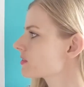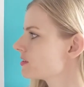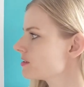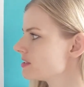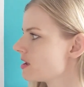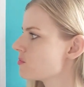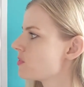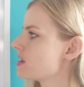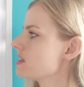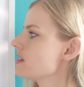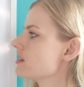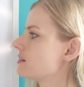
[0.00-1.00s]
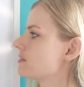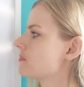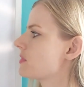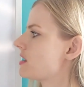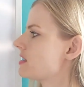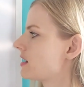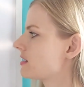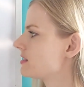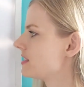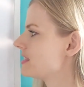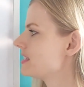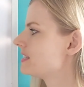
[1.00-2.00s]
The same way here. Jak
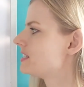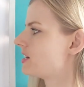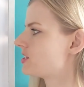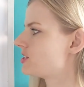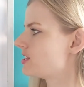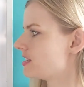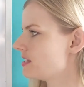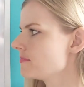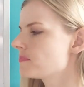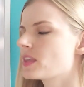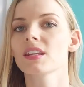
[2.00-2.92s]
se ti daří?